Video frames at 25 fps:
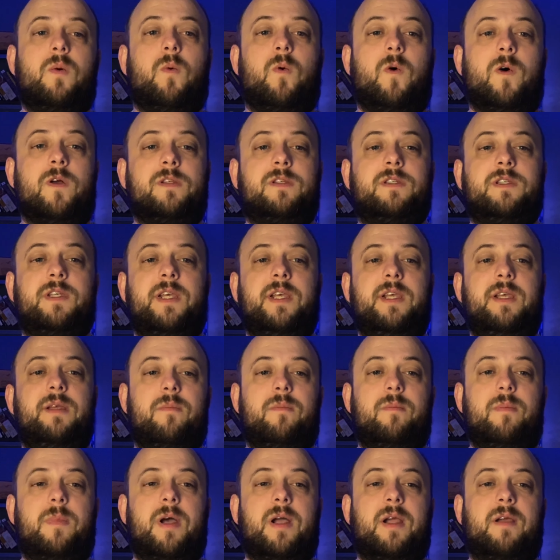1c
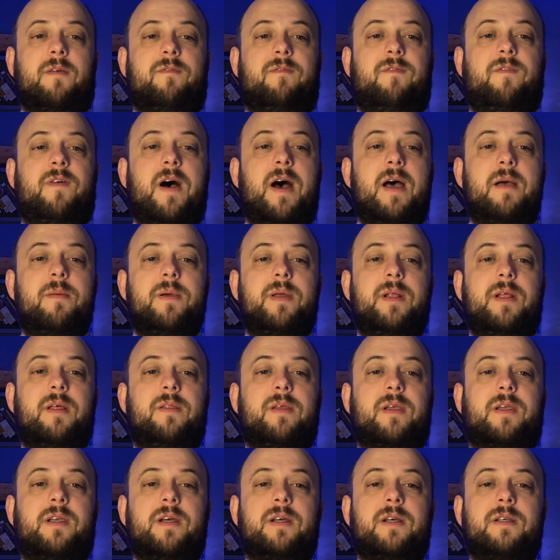by confinement in
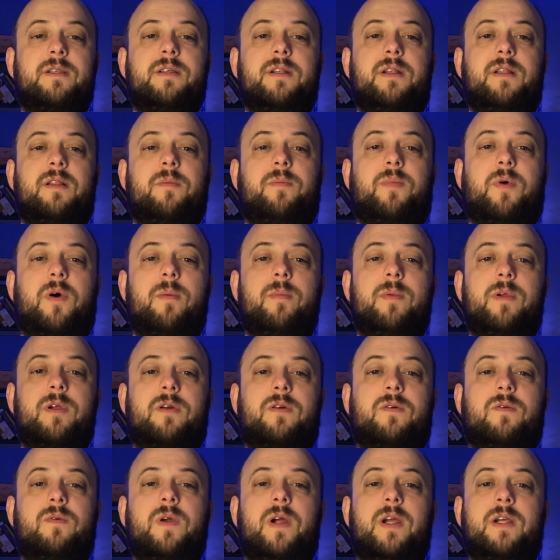the custody of the department of
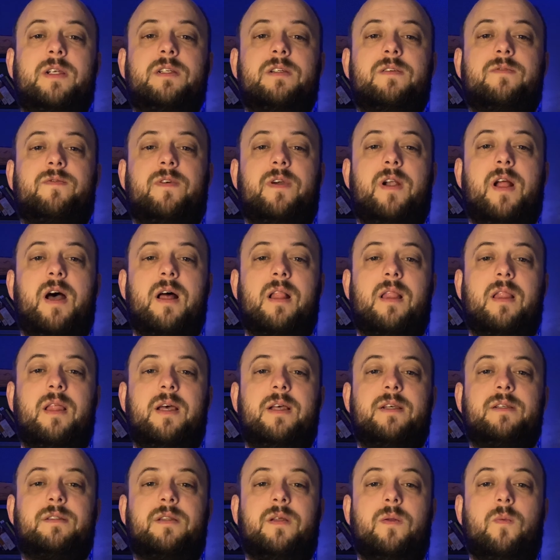corrections for not
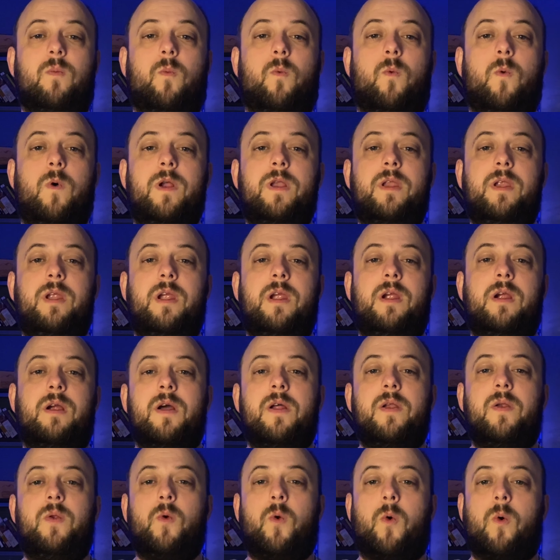less than one
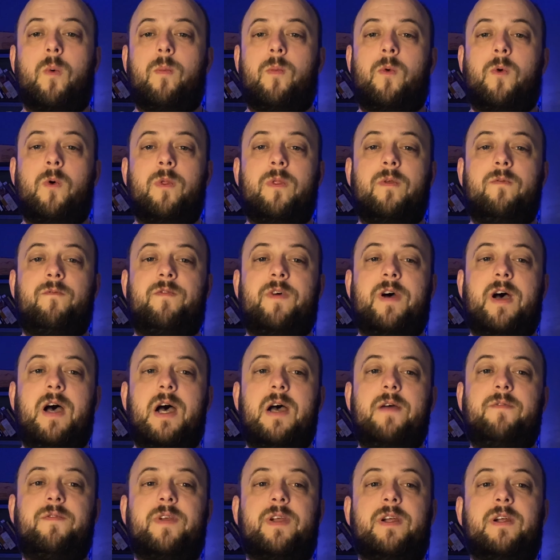year nor more than
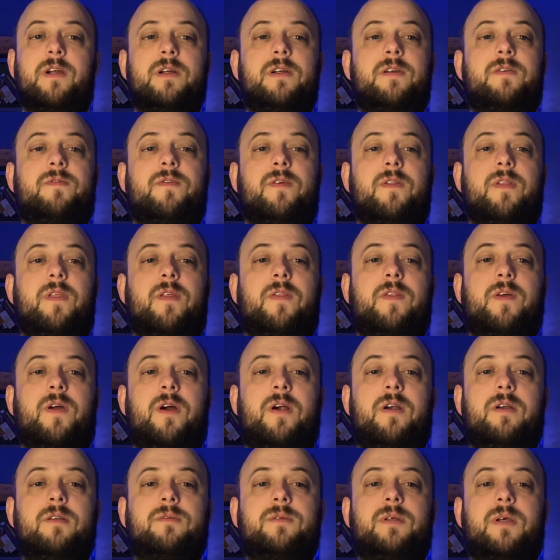five years for the
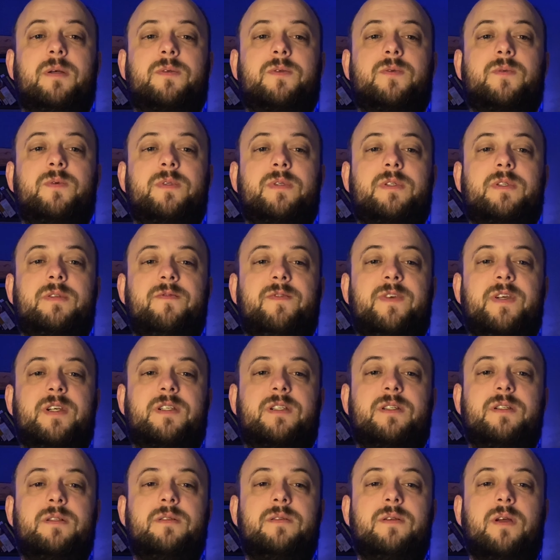third or subsequent
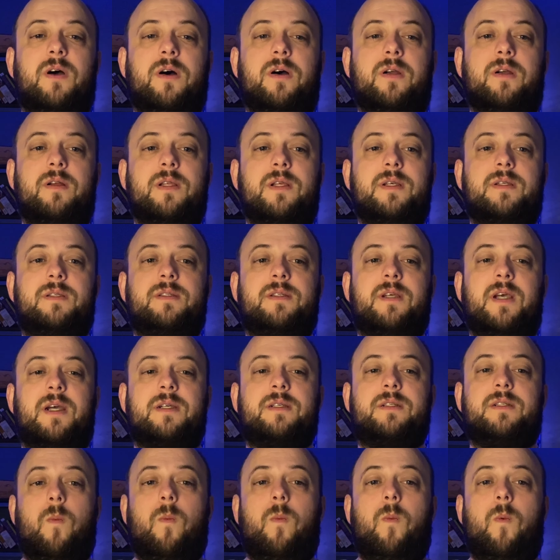conviction under this
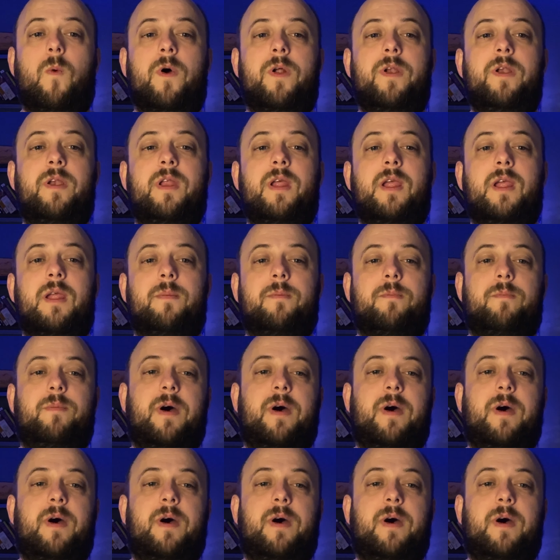section. 1D.